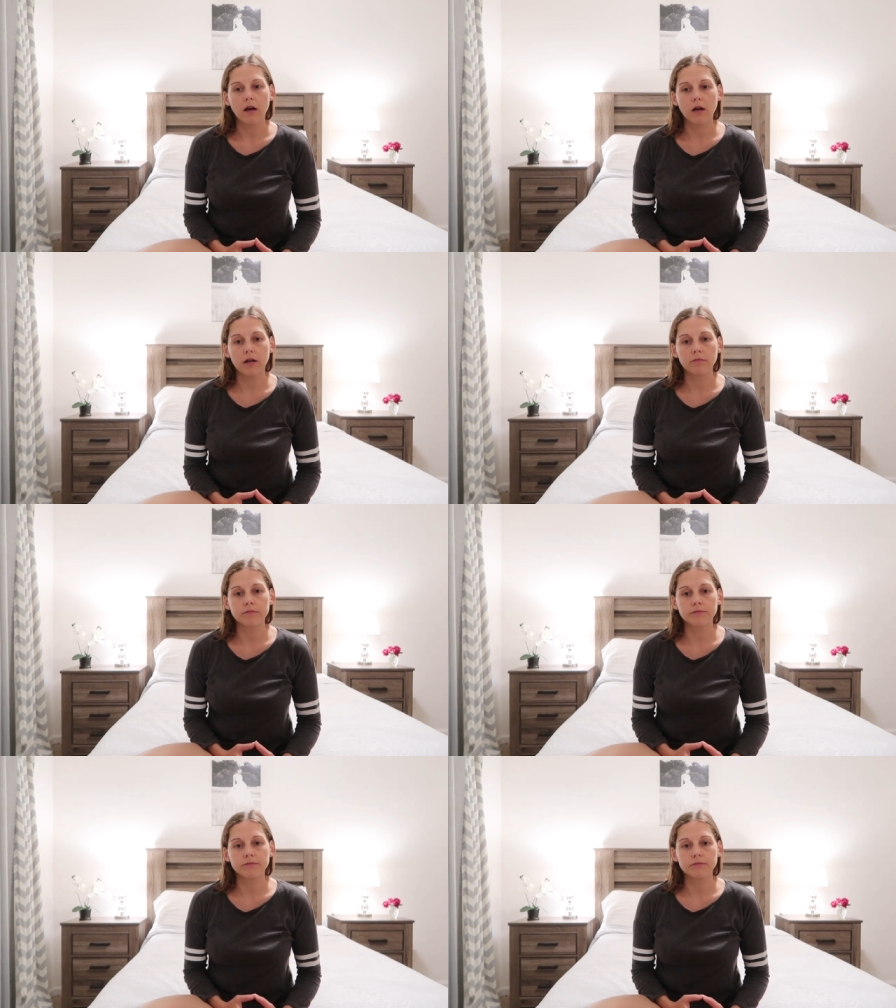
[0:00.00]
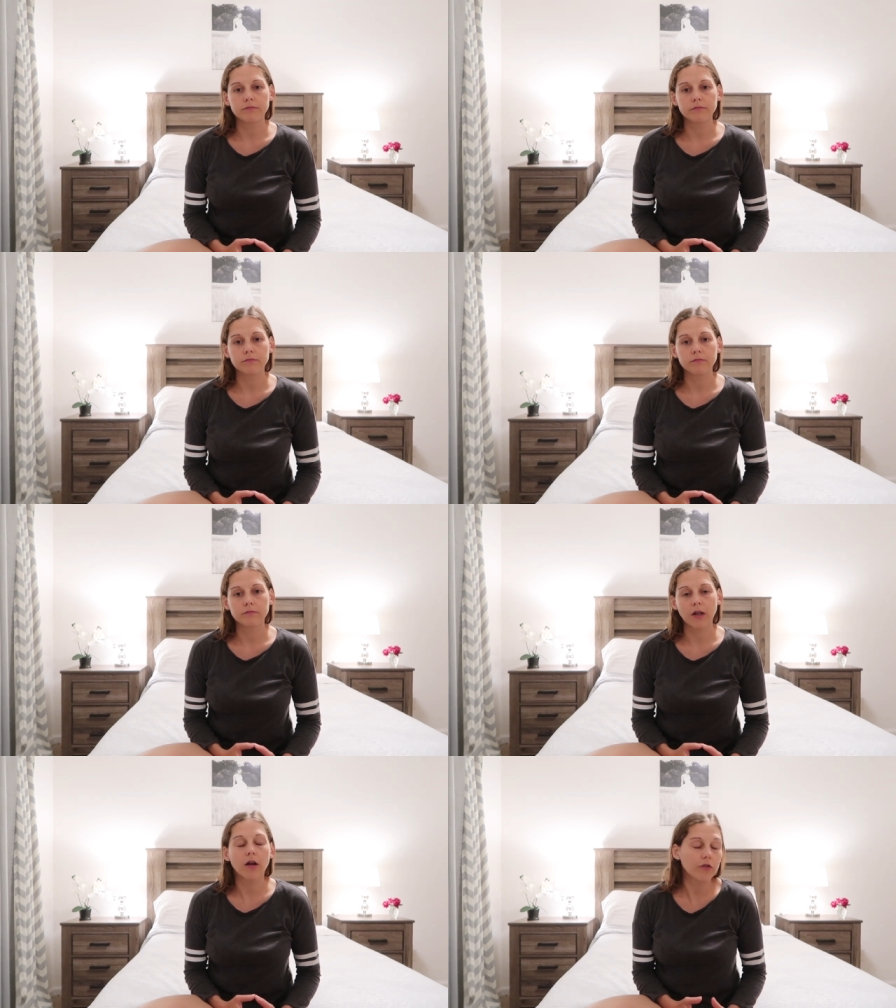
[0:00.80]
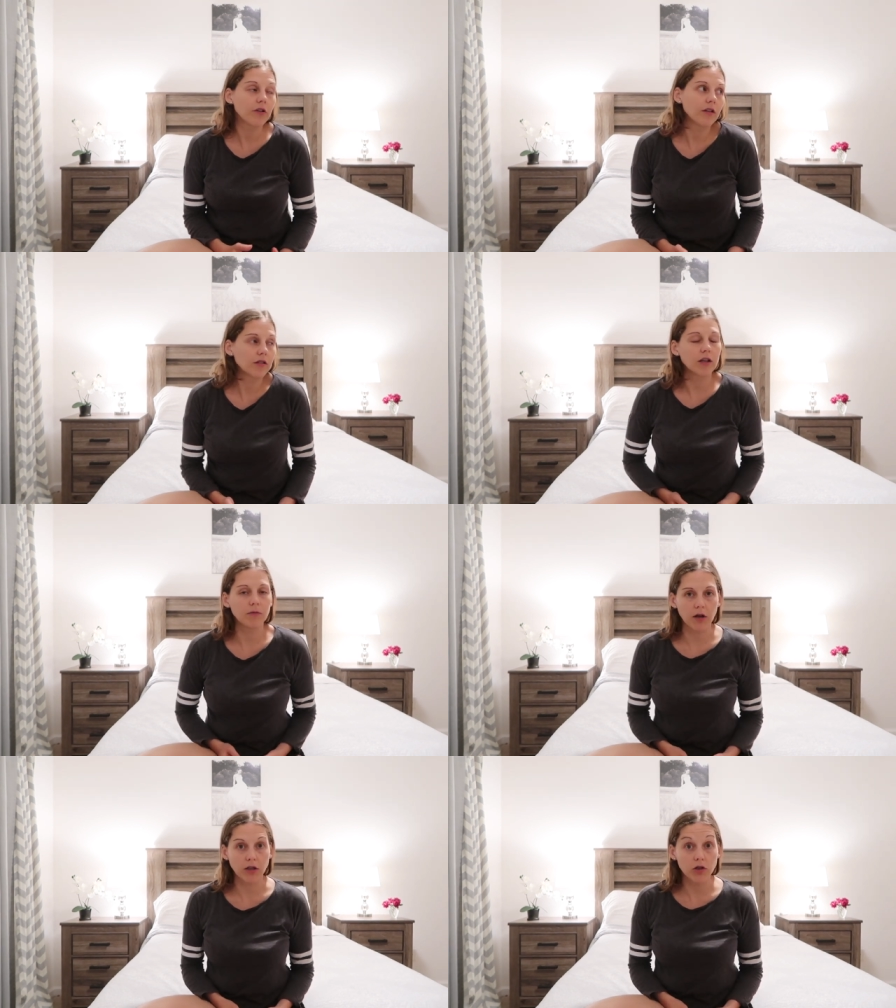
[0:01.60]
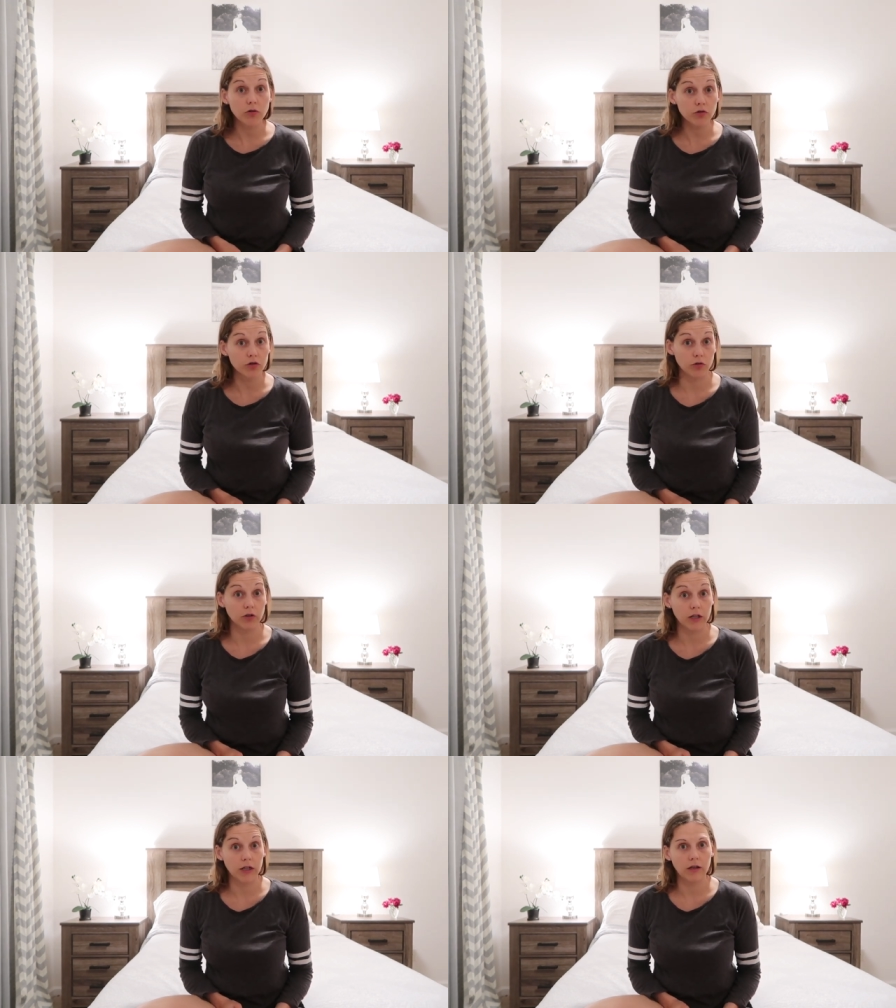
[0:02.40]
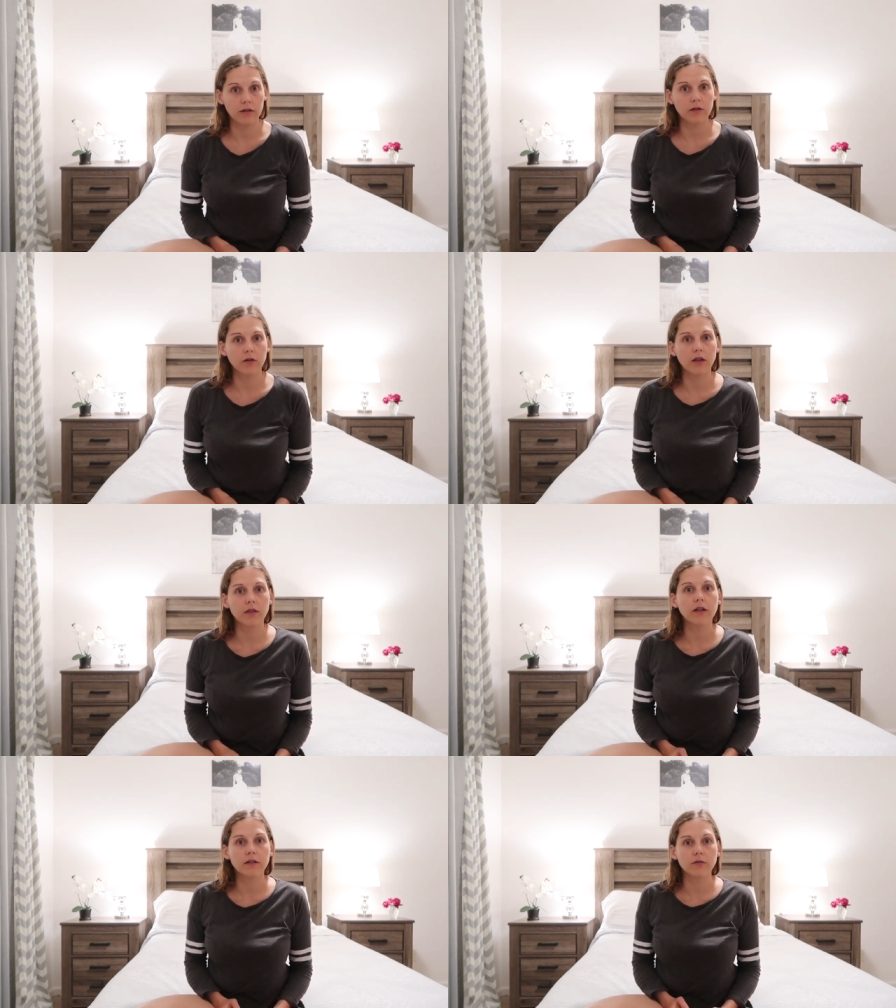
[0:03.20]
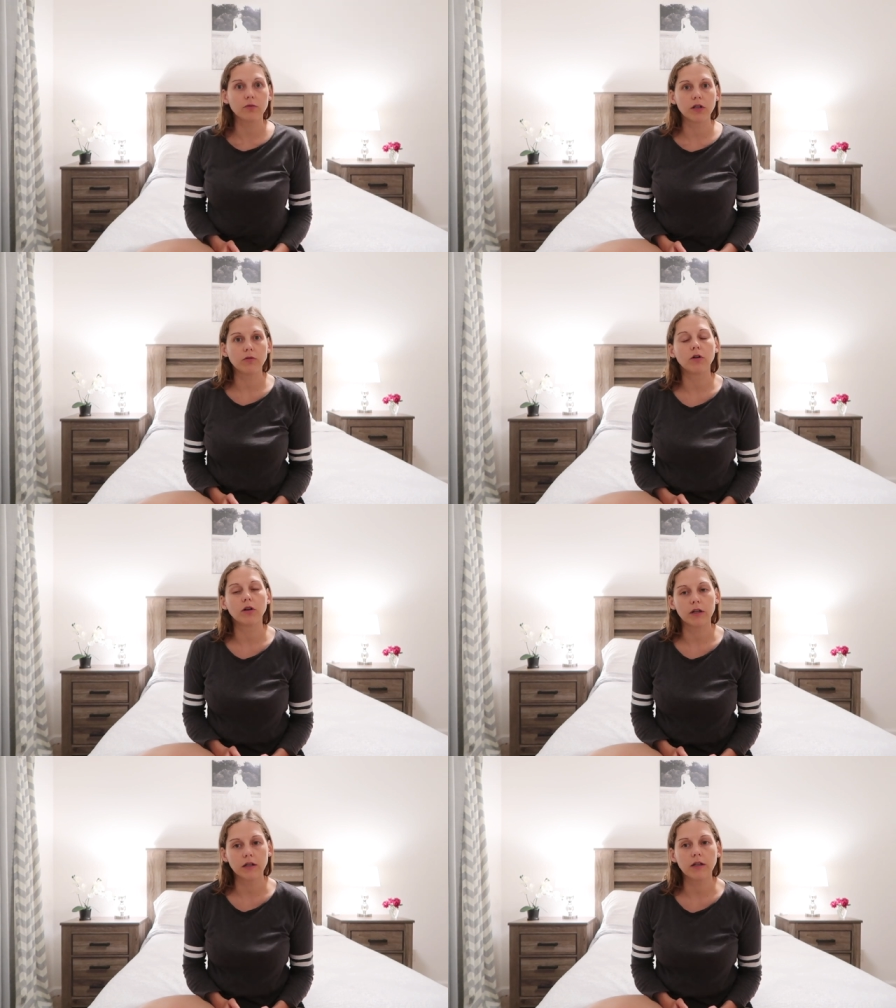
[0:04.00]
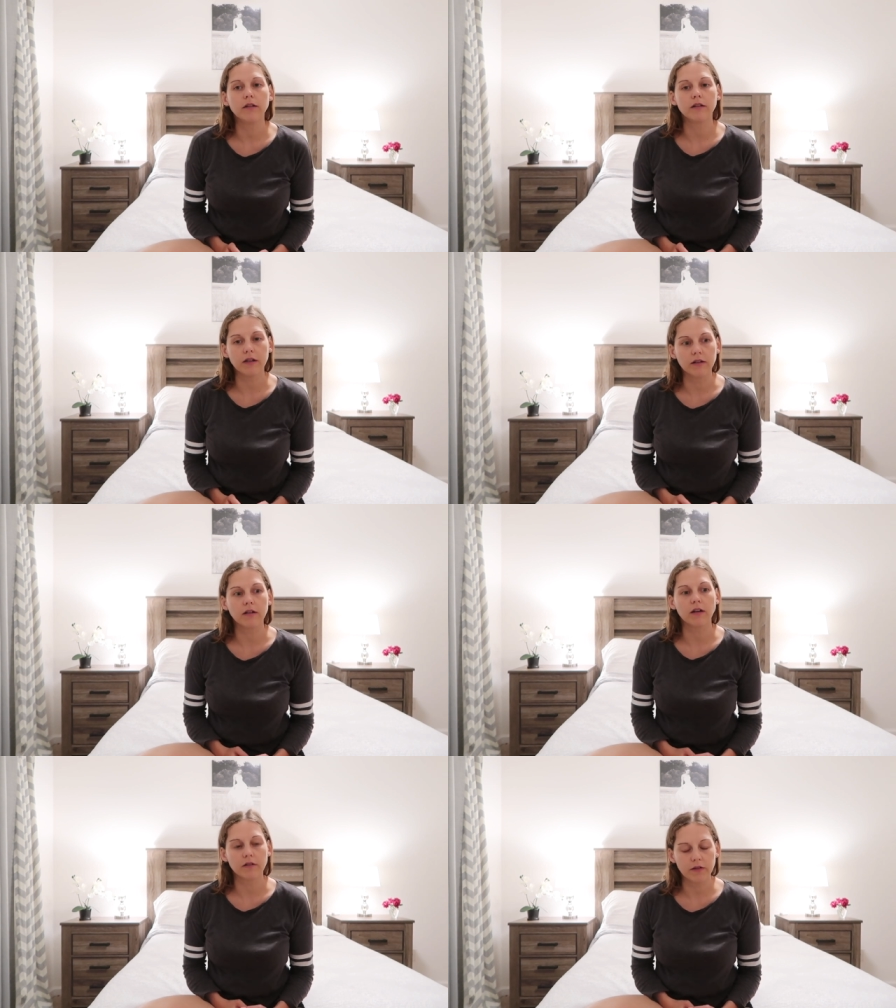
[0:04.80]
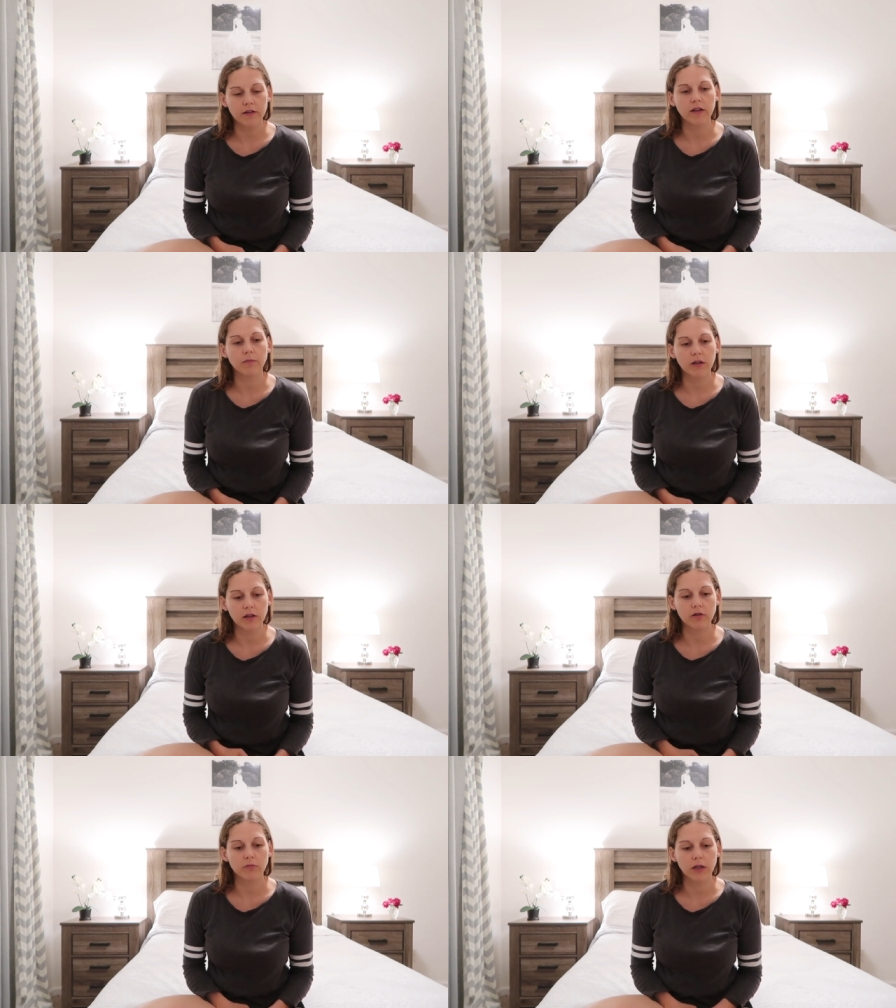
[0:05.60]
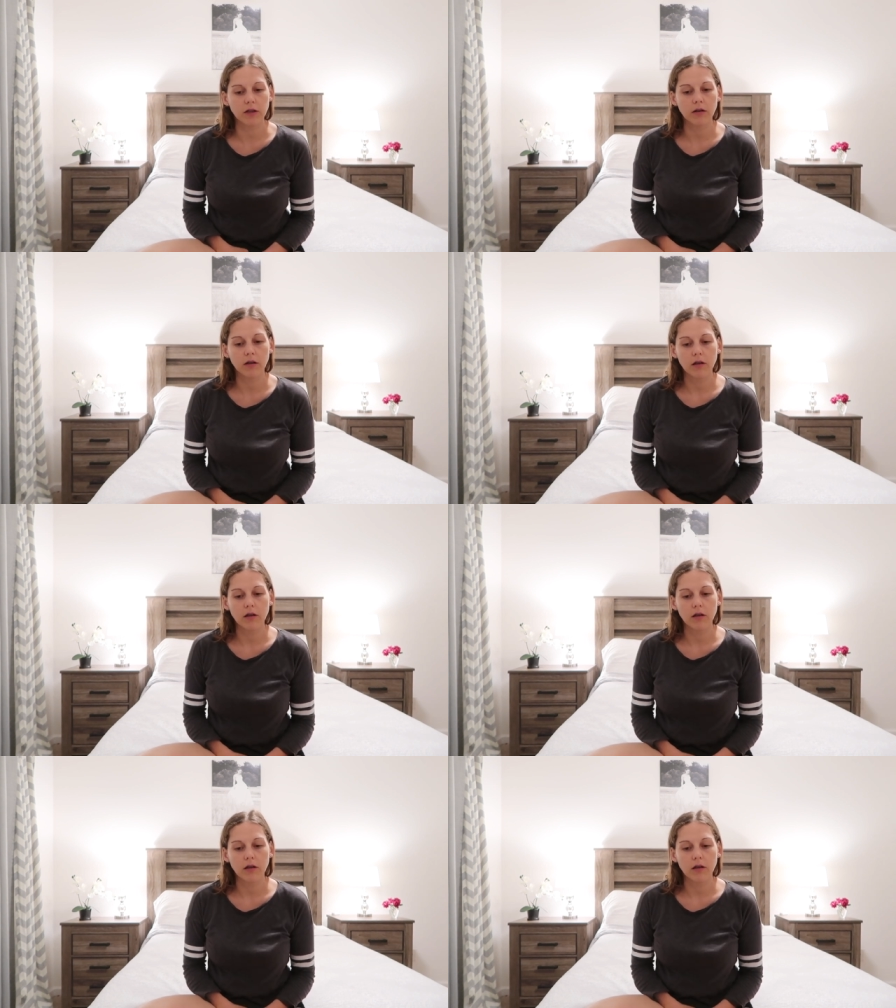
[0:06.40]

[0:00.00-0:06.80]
Um, I also asked him, are you sure that it's the right, this is what you want? And he said kind of the same thing to me.